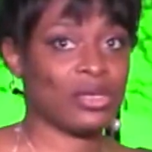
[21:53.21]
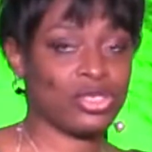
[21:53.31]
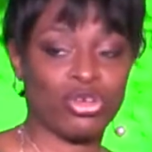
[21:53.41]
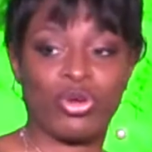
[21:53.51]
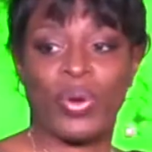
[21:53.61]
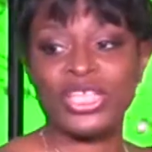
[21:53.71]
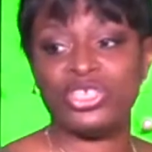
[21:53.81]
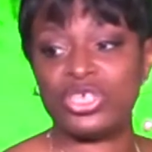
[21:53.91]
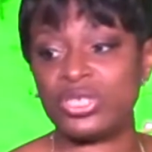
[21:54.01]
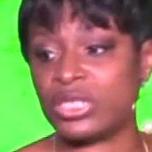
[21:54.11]
story where
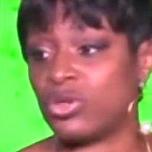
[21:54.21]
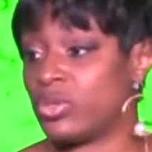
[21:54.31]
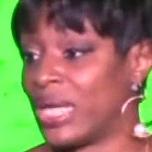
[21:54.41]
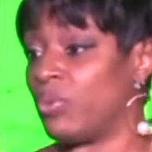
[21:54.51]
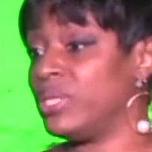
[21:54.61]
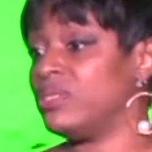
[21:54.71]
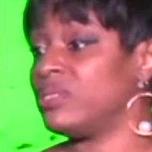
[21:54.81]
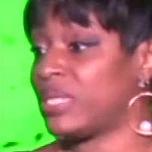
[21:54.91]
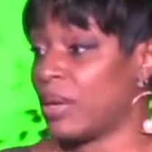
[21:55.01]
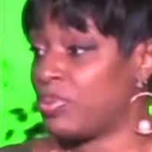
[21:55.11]
Jesus goes out with the
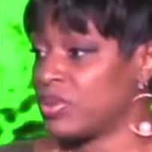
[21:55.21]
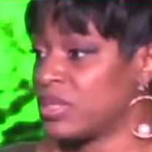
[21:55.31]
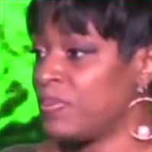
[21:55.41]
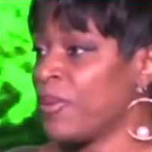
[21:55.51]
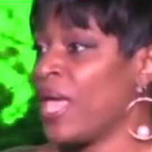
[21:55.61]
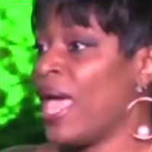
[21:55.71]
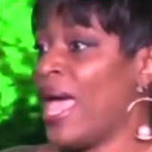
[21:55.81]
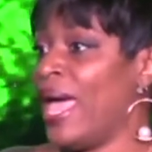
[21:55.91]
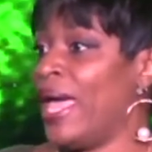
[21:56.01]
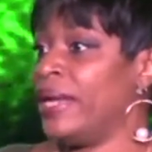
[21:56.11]
disciples,
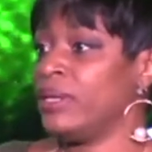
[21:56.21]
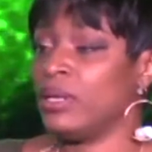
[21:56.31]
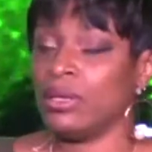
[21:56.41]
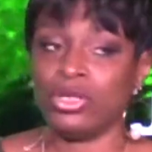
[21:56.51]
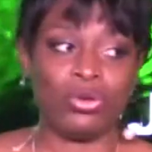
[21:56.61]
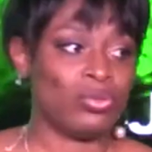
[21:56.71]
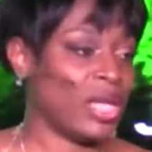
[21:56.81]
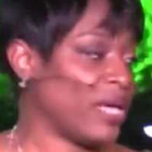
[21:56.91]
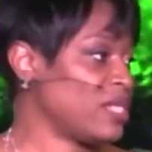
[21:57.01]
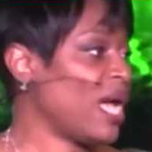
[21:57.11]
and,
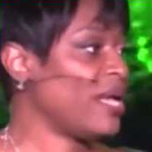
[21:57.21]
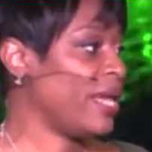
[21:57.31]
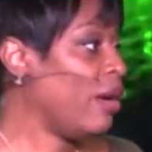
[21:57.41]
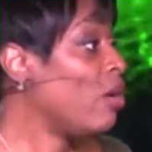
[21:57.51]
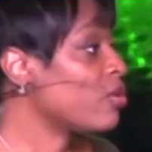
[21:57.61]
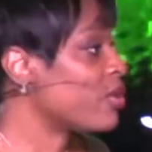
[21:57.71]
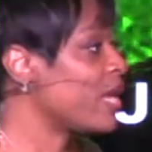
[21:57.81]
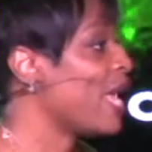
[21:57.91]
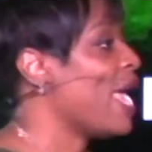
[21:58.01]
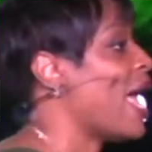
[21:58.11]
they're tired, they're hungry,
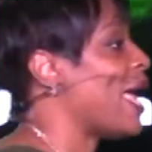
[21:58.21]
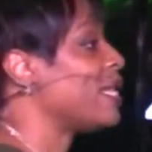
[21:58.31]
and